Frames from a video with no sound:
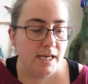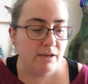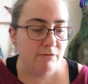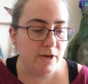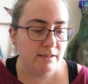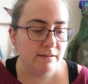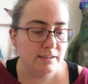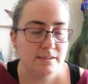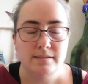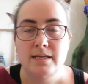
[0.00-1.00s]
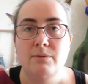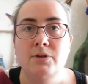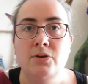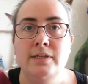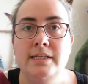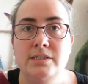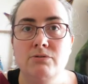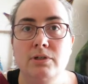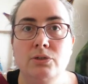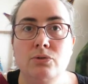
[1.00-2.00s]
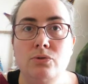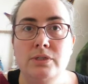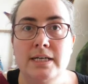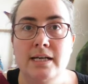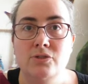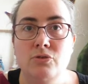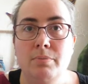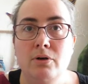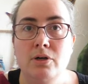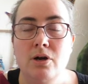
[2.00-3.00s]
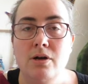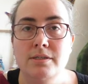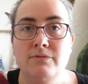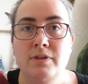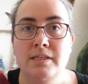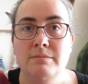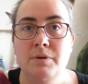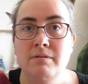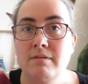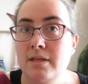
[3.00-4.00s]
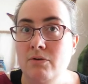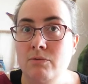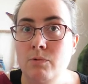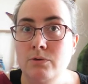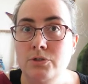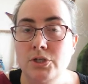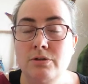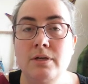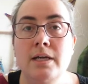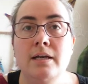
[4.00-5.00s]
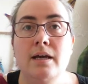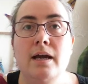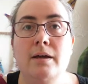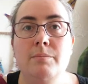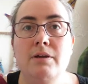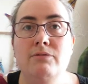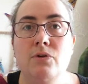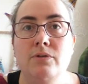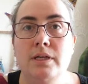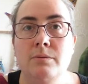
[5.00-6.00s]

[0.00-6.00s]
if anything does happen and I need to record an extra podcast for this month, then I will do. If not, then